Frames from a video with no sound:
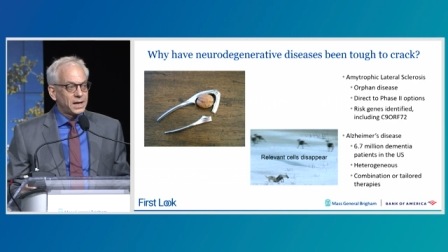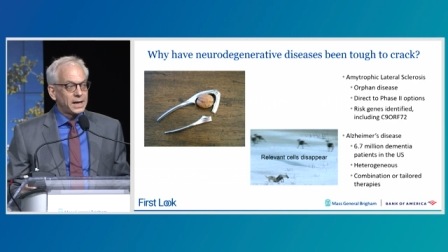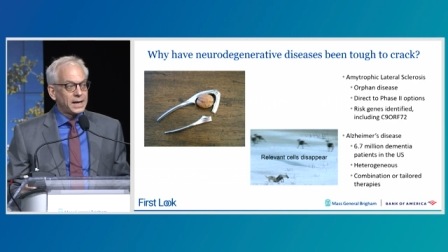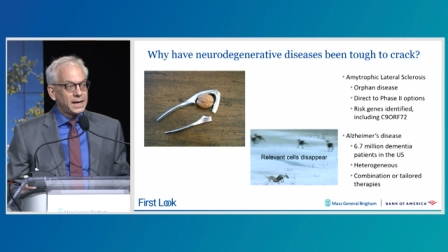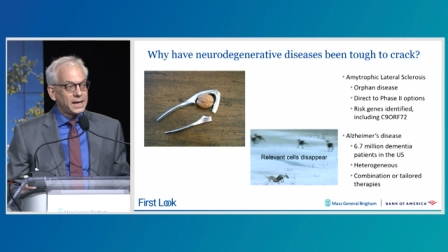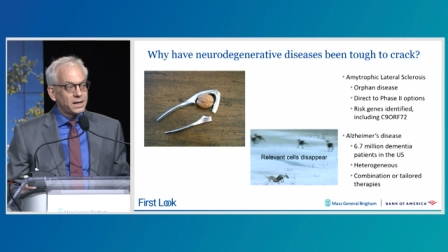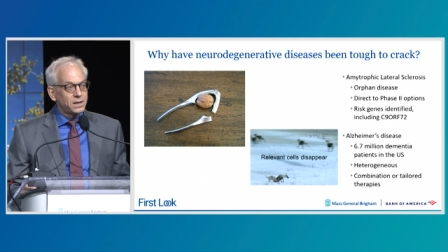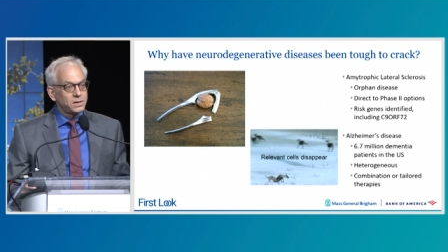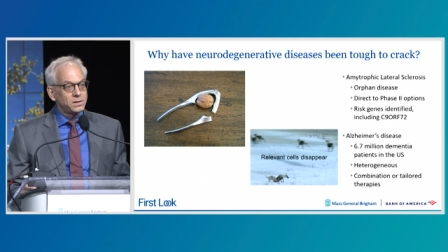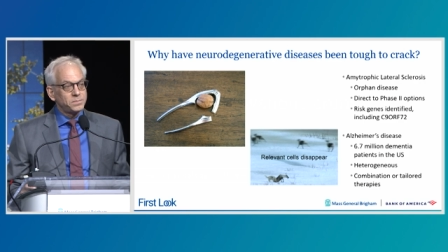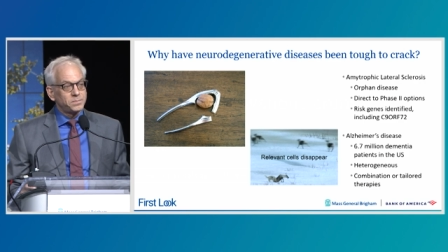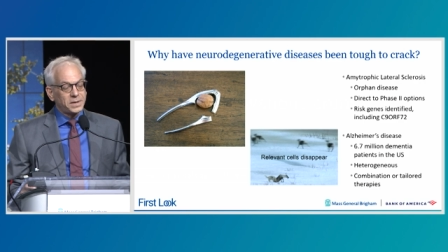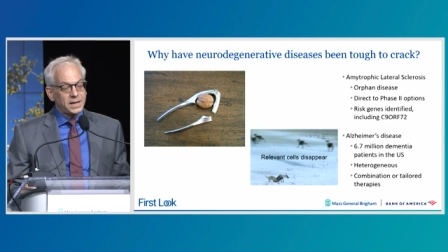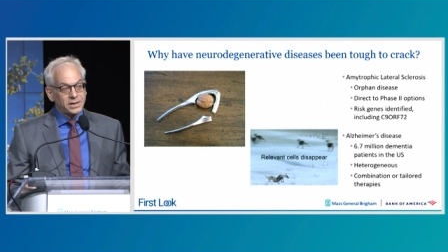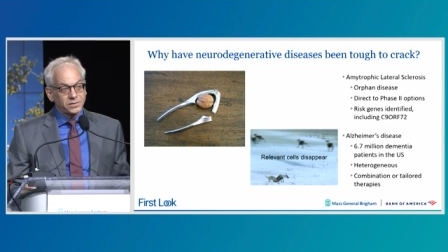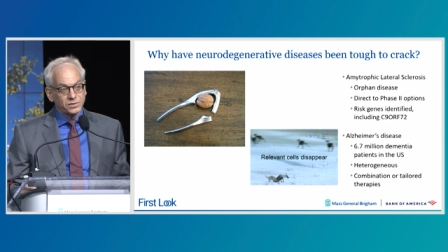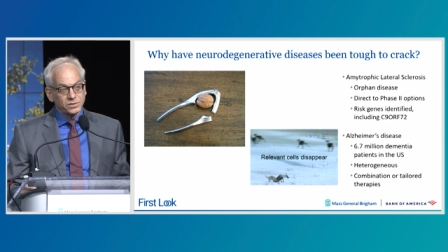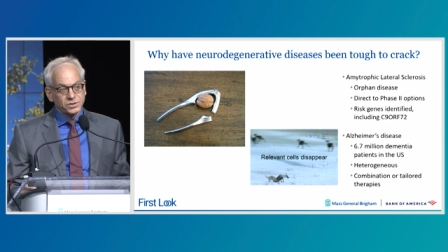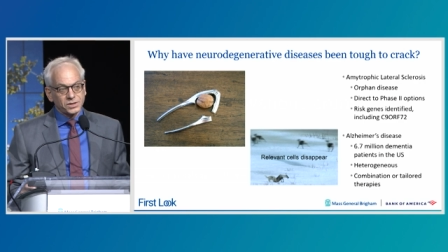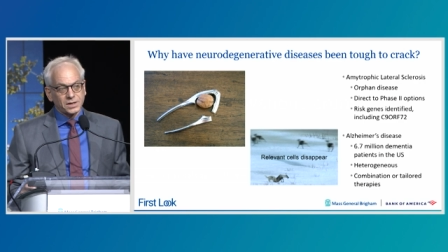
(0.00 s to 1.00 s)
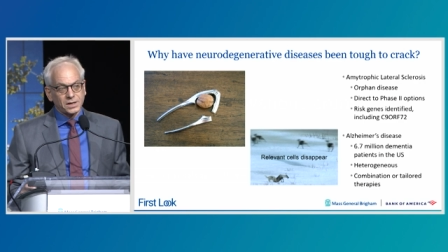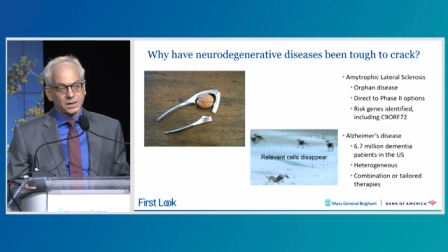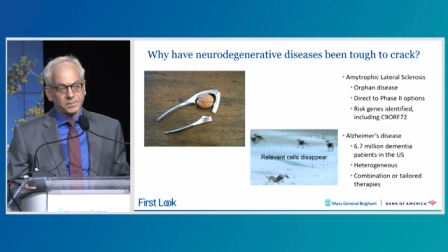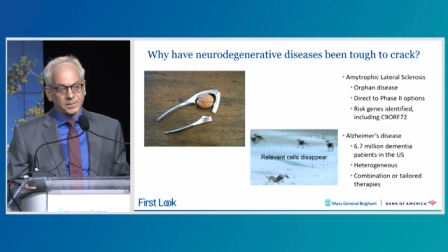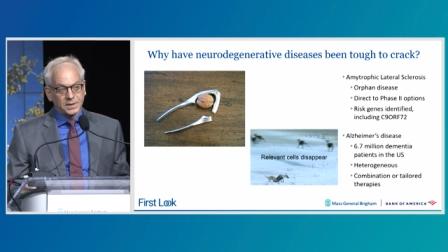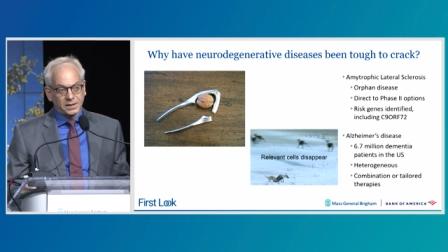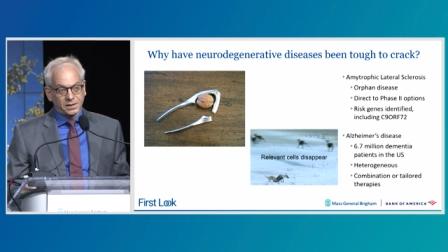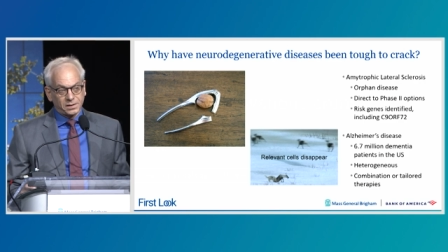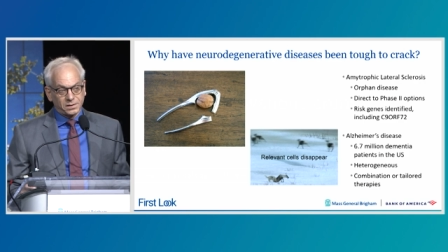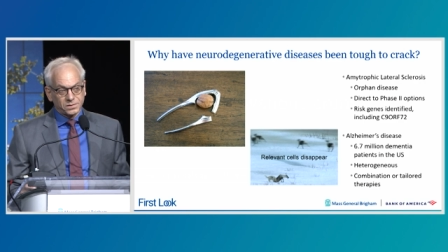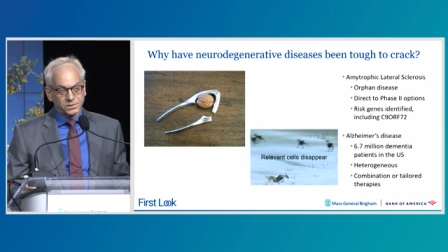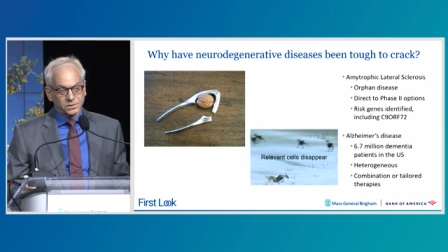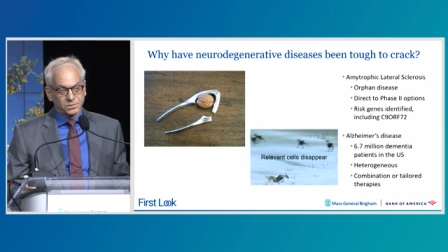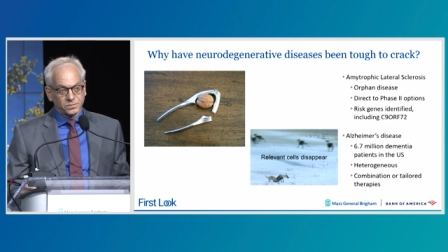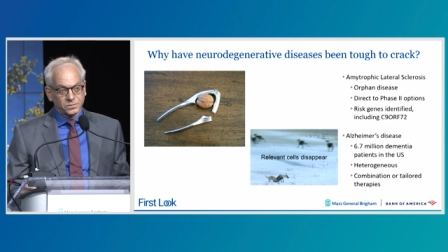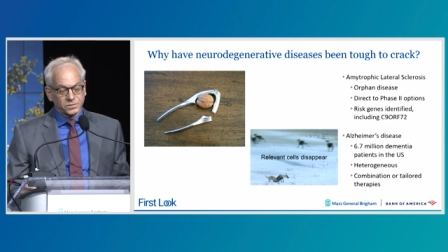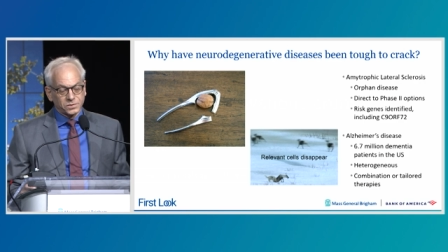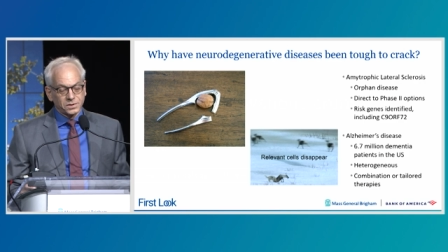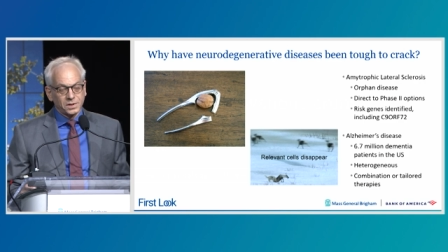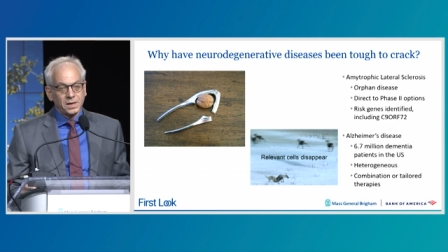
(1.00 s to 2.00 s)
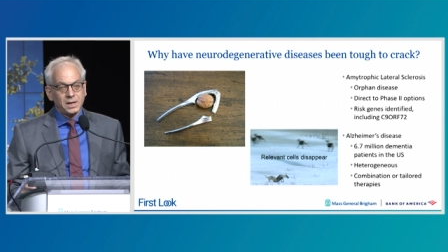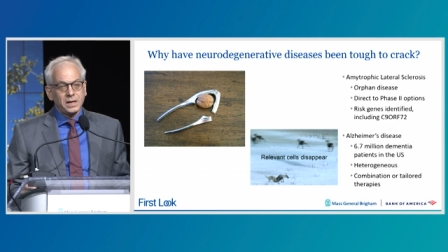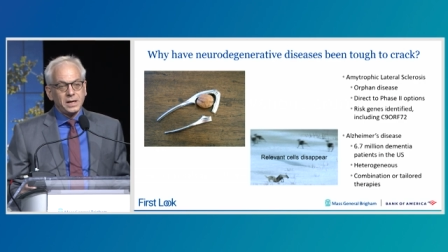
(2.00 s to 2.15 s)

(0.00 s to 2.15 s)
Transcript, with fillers: and pathogenic mechanisms.